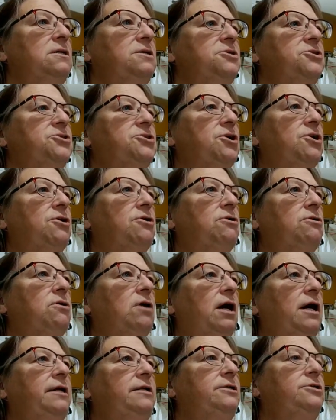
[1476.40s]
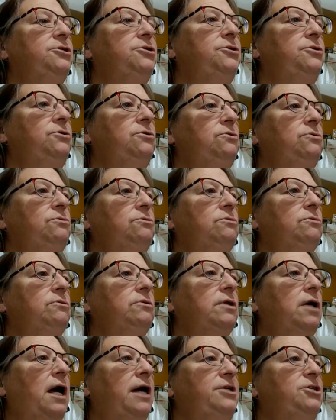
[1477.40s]
So I
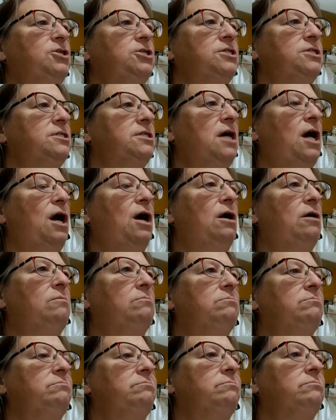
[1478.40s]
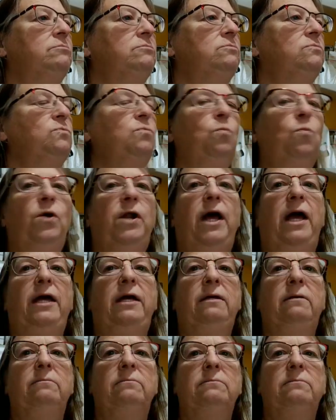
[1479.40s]
just, when I